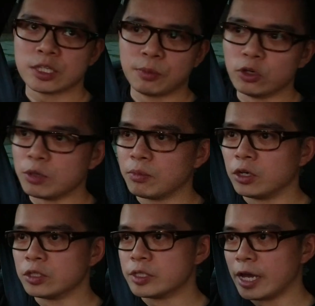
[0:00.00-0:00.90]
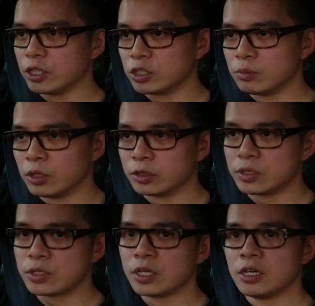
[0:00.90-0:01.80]
supporting mods, engine
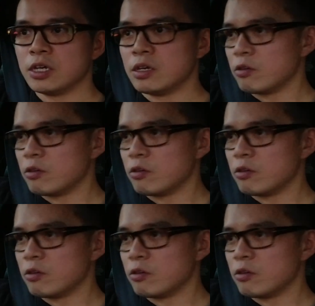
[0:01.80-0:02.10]
mods,